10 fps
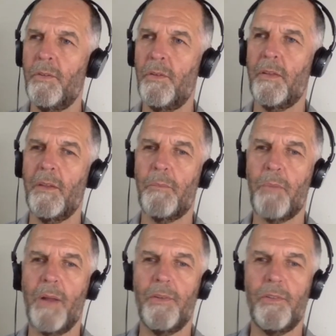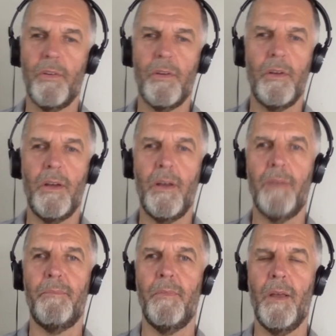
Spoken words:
you think that brands are